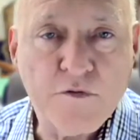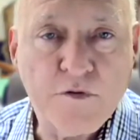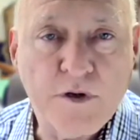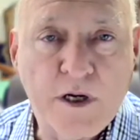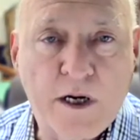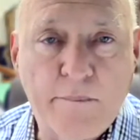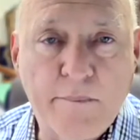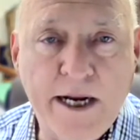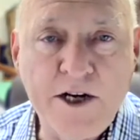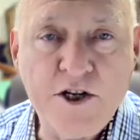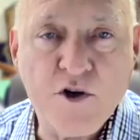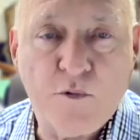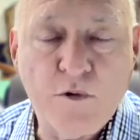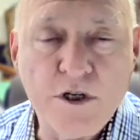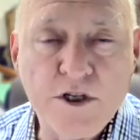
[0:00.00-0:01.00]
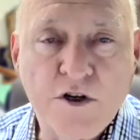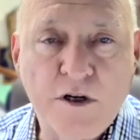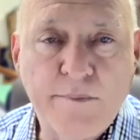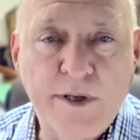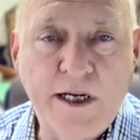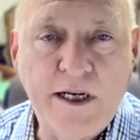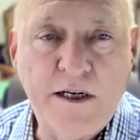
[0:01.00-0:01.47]
major one's going to
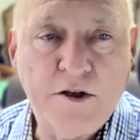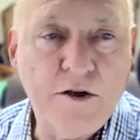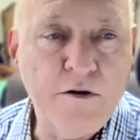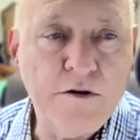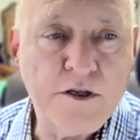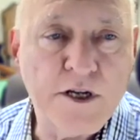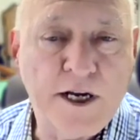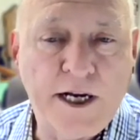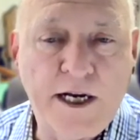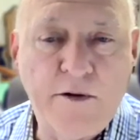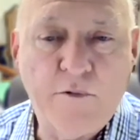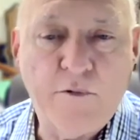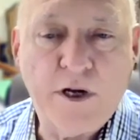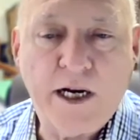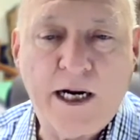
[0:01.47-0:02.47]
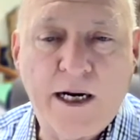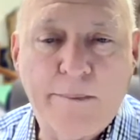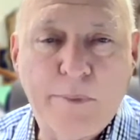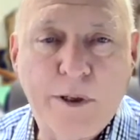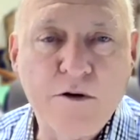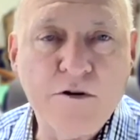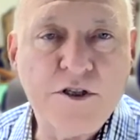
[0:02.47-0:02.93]
be Tuesday when I
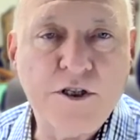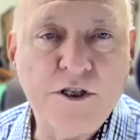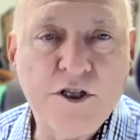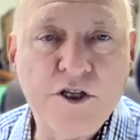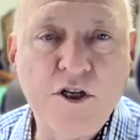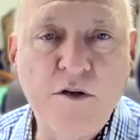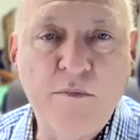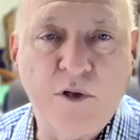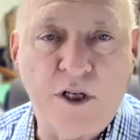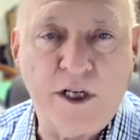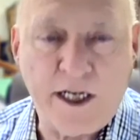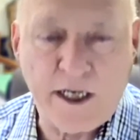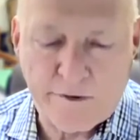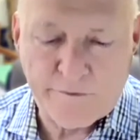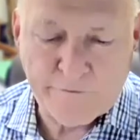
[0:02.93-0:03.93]
post the Zoom link